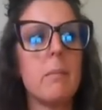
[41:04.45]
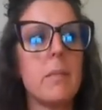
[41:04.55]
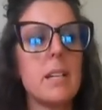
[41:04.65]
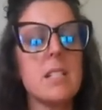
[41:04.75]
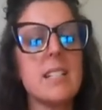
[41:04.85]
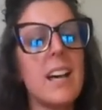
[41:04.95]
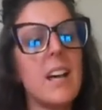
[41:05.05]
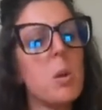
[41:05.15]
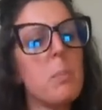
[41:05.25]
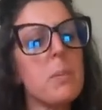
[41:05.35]
It's to
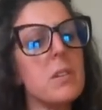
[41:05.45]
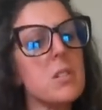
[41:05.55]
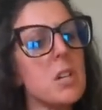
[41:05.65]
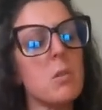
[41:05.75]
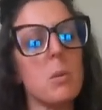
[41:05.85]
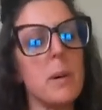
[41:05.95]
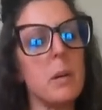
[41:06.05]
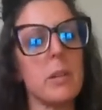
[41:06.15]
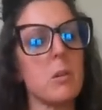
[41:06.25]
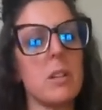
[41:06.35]
help the general
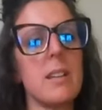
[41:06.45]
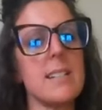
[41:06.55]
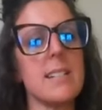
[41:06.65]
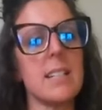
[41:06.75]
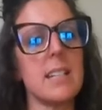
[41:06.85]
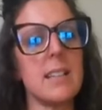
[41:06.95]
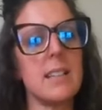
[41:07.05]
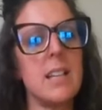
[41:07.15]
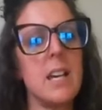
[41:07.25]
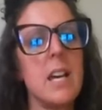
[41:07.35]
public realize, like,
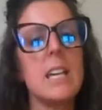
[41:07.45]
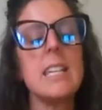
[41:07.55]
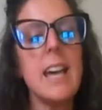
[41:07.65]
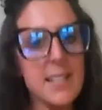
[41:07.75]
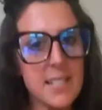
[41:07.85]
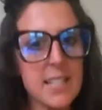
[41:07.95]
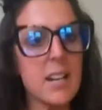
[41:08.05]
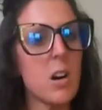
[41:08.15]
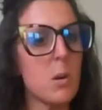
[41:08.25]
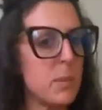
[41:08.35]
yes, they
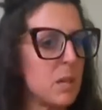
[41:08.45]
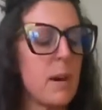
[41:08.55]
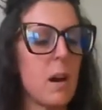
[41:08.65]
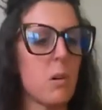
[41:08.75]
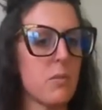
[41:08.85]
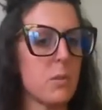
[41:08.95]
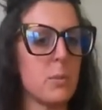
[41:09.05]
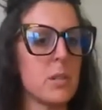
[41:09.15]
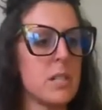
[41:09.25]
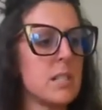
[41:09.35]
are big, powerful
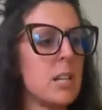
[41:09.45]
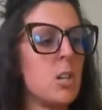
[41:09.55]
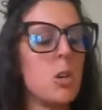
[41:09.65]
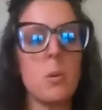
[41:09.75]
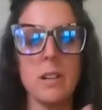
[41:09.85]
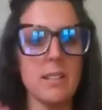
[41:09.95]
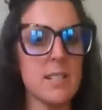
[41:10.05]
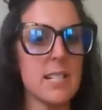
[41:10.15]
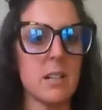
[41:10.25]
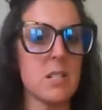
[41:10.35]
breeds, and no one in
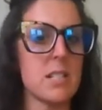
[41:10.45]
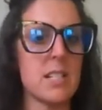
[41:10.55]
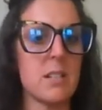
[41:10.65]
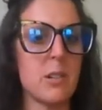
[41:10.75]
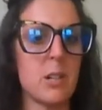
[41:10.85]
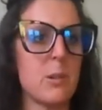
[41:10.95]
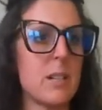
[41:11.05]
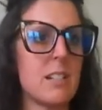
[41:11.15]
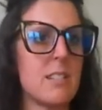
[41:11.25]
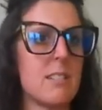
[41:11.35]
this house is ever
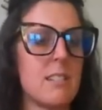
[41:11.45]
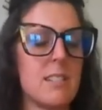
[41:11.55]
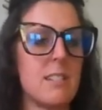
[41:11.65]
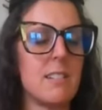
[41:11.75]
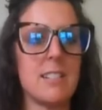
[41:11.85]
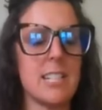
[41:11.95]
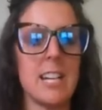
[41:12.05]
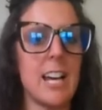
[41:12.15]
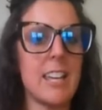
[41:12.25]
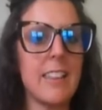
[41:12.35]
going to
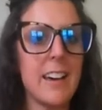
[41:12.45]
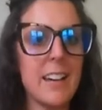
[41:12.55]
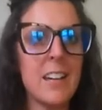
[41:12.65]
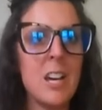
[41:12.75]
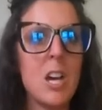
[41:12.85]
deny that.